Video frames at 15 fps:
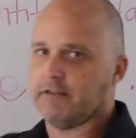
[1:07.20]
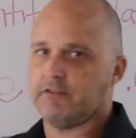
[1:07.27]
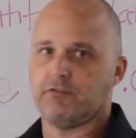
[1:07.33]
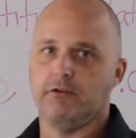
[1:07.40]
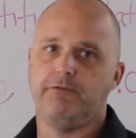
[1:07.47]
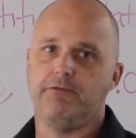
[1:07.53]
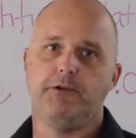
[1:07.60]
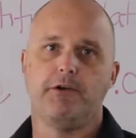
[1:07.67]

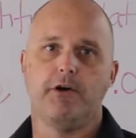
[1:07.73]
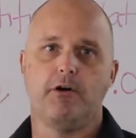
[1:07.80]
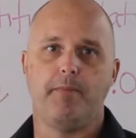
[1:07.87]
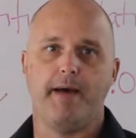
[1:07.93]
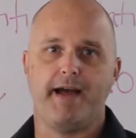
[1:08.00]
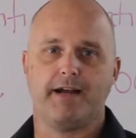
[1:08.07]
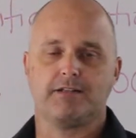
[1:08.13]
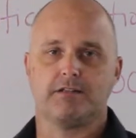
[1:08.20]
So if you go
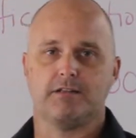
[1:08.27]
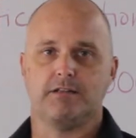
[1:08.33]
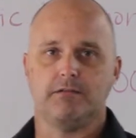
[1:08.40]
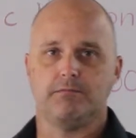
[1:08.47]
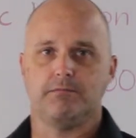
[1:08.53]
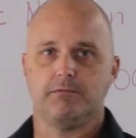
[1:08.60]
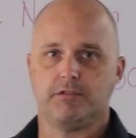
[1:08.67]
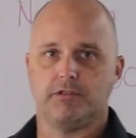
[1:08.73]
back
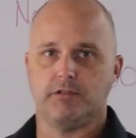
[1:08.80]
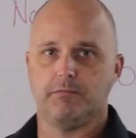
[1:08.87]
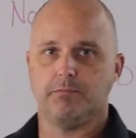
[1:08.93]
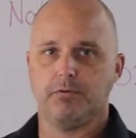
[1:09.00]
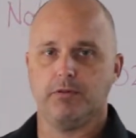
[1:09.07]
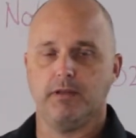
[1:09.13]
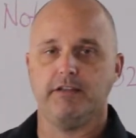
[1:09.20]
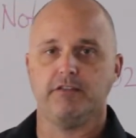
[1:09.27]
to
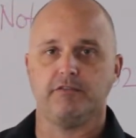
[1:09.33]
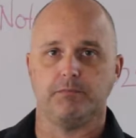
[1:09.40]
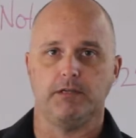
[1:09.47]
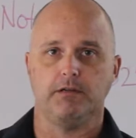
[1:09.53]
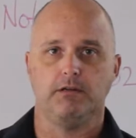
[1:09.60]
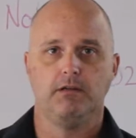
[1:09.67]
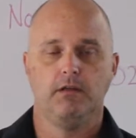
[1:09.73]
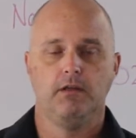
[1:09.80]
placement,
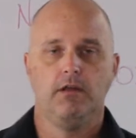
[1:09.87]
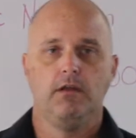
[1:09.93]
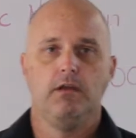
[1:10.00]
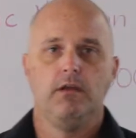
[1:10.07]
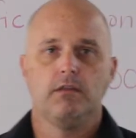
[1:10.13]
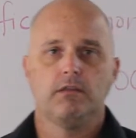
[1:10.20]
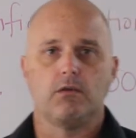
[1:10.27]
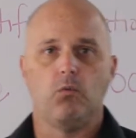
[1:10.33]

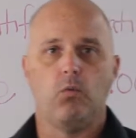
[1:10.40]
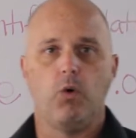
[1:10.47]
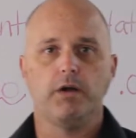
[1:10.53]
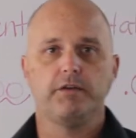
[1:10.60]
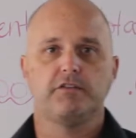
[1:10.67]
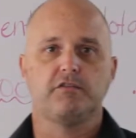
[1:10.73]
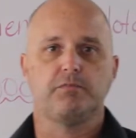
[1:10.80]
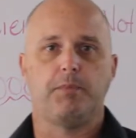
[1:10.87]
the
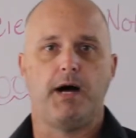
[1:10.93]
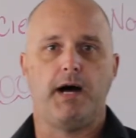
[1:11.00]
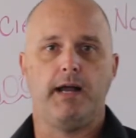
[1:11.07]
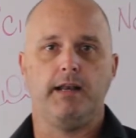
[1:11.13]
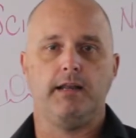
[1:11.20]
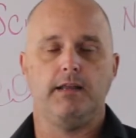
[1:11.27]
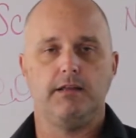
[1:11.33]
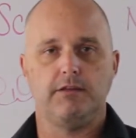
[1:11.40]
1
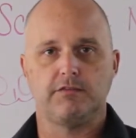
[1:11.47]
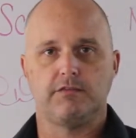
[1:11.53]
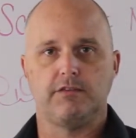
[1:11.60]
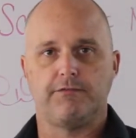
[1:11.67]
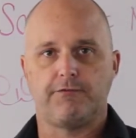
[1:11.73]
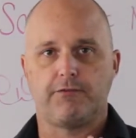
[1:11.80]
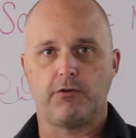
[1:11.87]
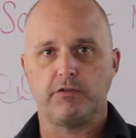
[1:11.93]
spot is the
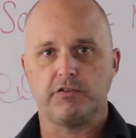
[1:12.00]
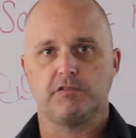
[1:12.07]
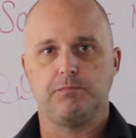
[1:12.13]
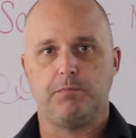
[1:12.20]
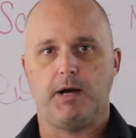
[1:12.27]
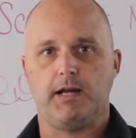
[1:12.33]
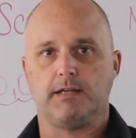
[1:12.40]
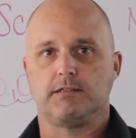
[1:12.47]
first
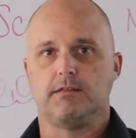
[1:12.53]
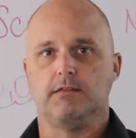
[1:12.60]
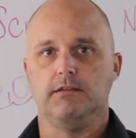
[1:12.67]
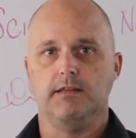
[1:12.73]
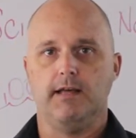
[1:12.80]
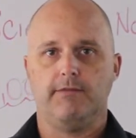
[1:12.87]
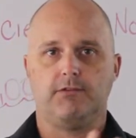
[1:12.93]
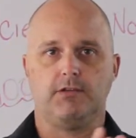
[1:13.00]
spot to the
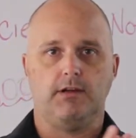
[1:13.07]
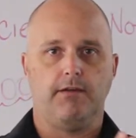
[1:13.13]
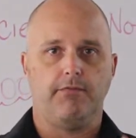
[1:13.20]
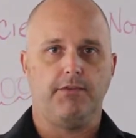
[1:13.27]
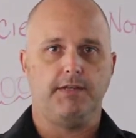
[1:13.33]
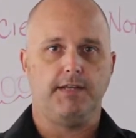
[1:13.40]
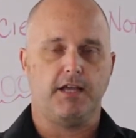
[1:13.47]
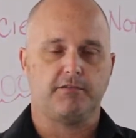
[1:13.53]
left of
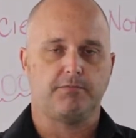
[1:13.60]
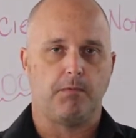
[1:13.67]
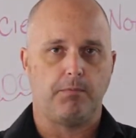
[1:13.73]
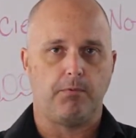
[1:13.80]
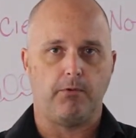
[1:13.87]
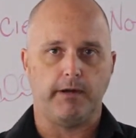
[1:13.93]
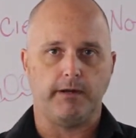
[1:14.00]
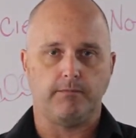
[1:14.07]
the decimal
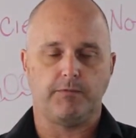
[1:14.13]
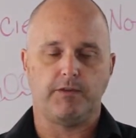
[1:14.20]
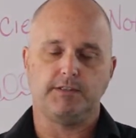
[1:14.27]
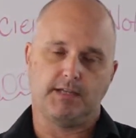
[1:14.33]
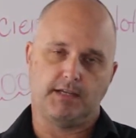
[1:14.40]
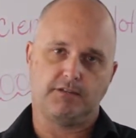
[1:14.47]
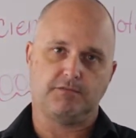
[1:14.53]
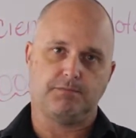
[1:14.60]
point. The
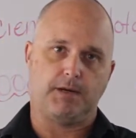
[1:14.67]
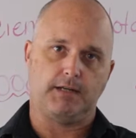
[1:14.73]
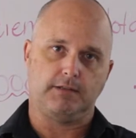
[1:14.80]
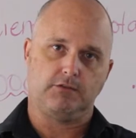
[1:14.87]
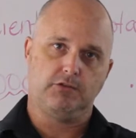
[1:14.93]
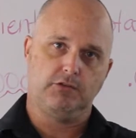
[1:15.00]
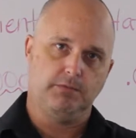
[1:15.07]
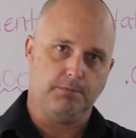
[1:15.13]
10
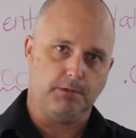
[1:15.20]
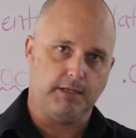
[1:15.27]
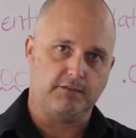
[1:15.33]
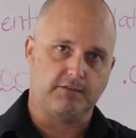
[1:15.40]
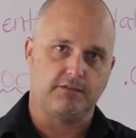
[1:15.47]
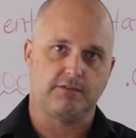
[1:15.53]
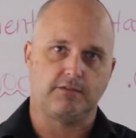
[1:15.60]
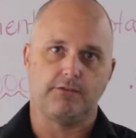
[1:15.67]
spot 2
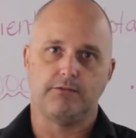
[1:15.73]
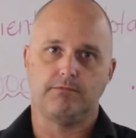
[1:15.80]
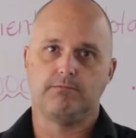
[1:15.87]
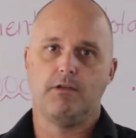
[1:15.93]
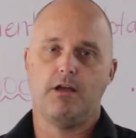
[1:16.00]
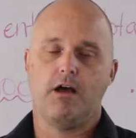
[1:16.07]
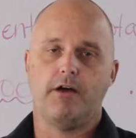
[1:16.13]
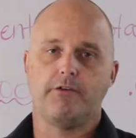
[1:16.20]
places, the
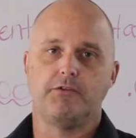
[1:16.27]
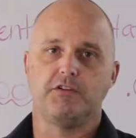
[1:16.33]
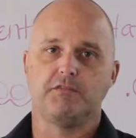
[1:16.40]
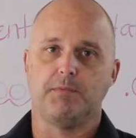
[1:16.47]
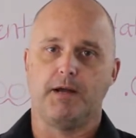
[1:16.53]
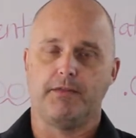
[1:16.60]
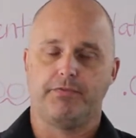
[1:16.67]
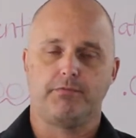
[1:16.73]
100
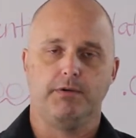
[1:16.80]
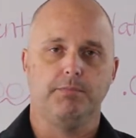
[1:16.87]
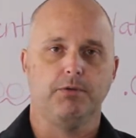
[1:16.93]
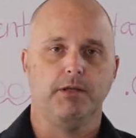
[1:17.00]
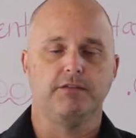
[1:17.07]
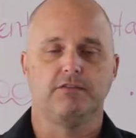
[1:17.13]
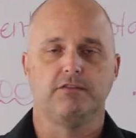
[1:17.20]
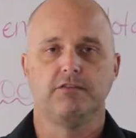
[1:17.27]
spot 3
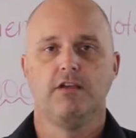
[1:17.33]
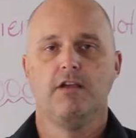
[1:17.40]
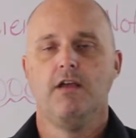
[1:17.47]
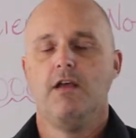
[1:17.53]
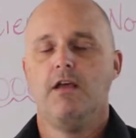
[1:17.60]
places.